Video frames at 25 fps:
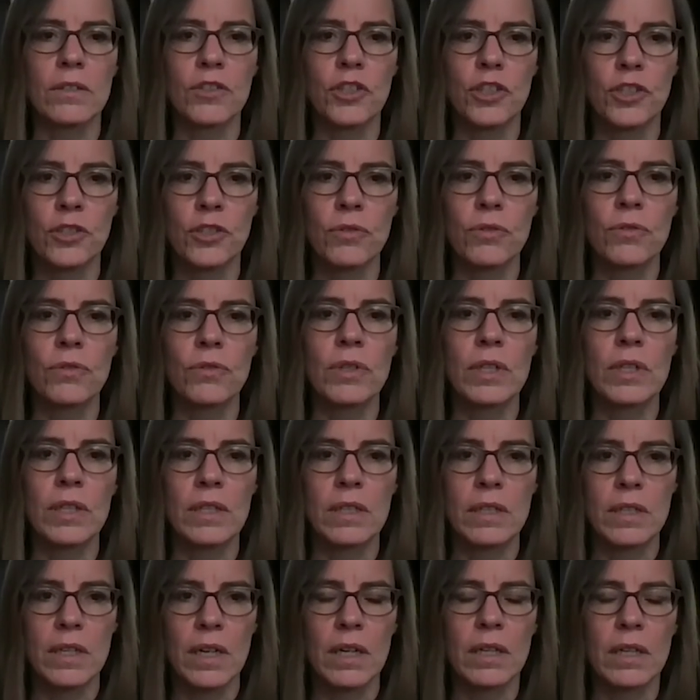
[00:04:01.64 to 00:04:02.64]
to
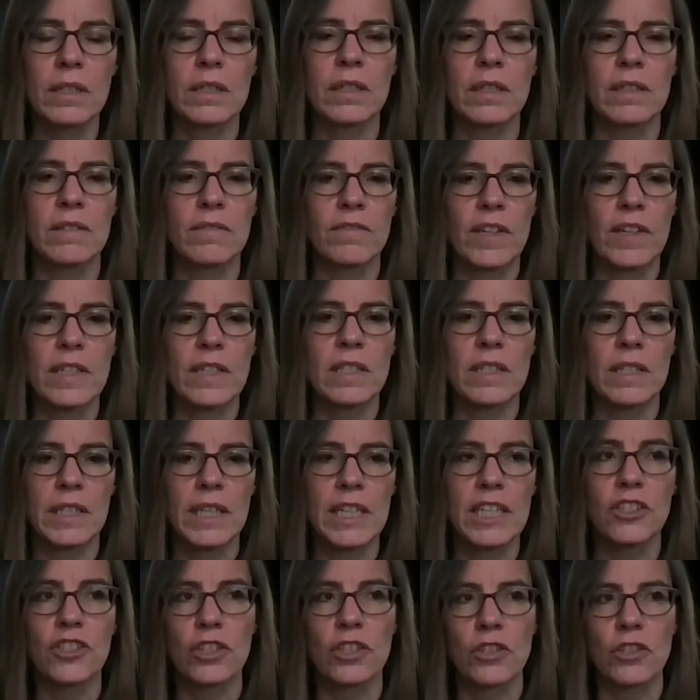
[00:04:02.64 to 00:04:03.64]
conduct
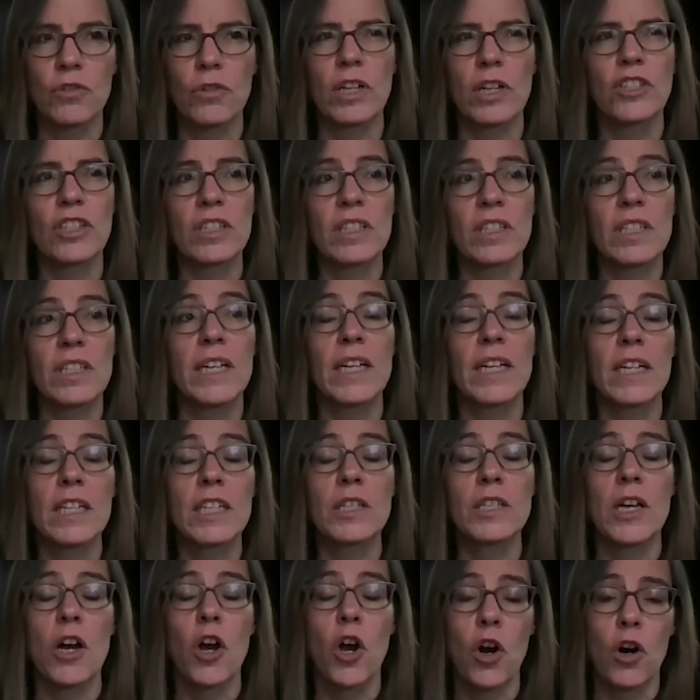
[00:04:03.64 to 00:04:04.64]
investigations, or I should say
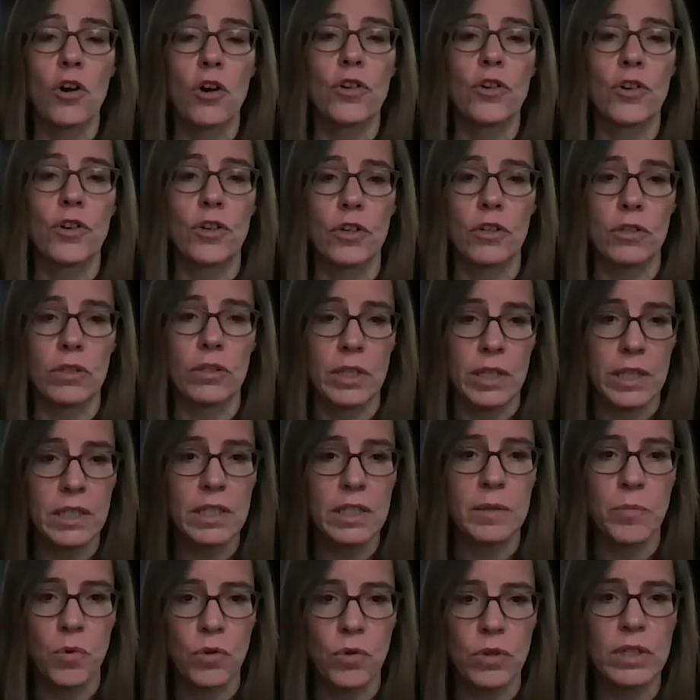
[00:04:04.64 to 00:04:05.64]
it's harder,
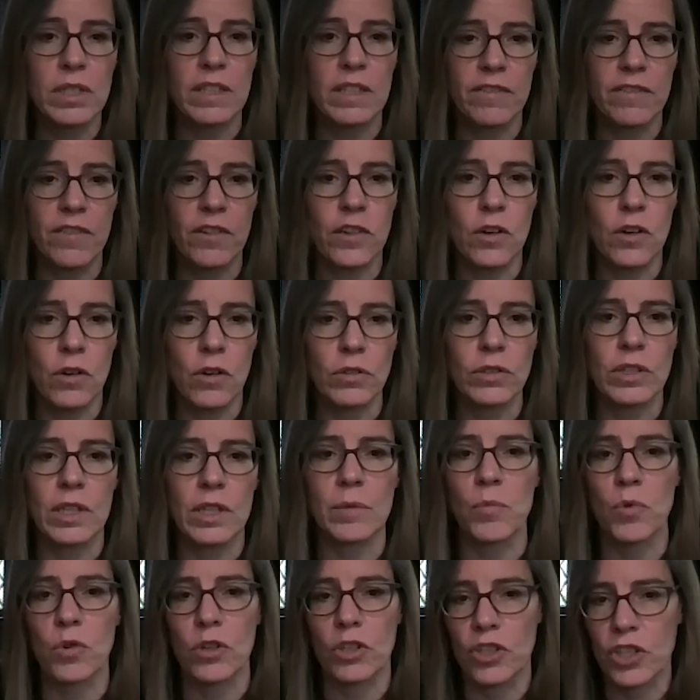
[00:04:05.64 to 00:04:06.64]
it's more difficult and
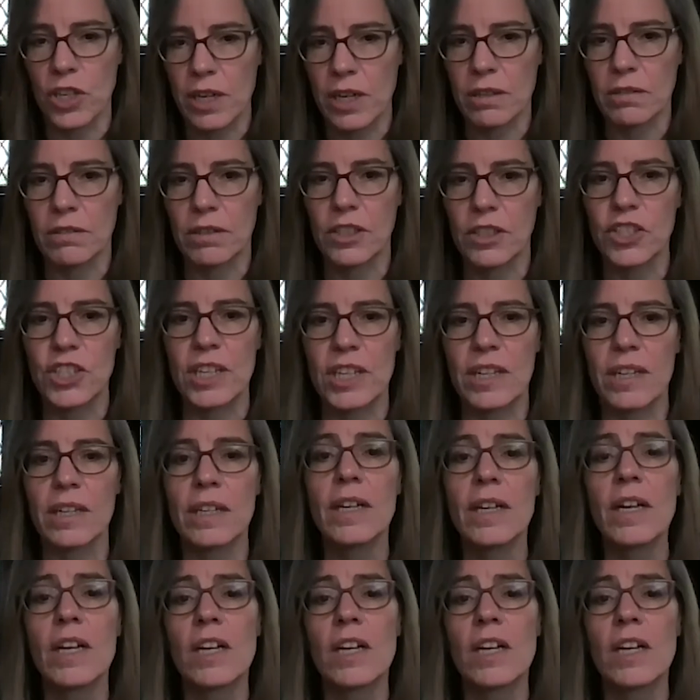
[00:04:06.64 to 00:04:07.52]
more challenging